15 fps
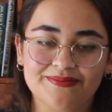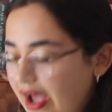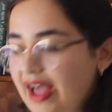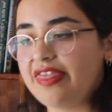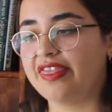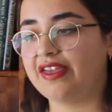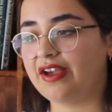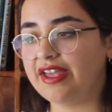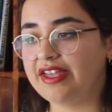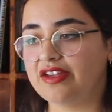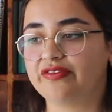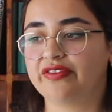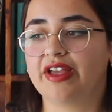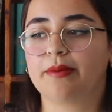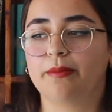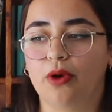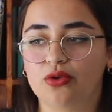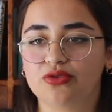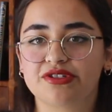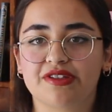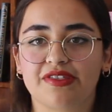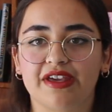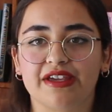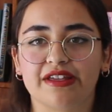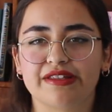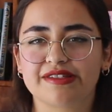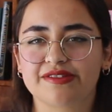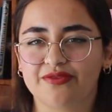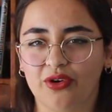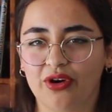I think I give like most
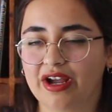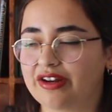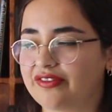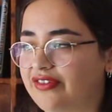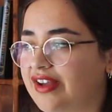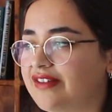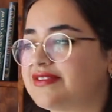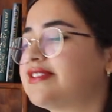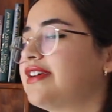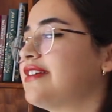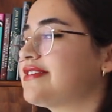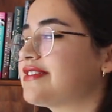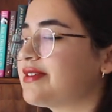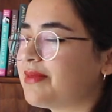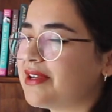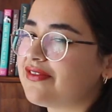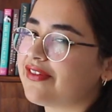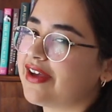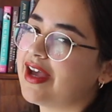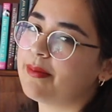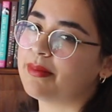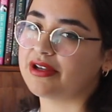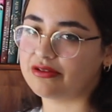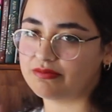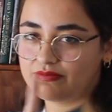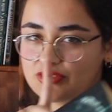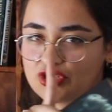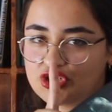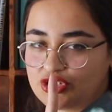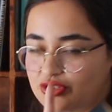things 4 out of 5 stars to be fair, but
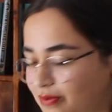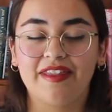shh.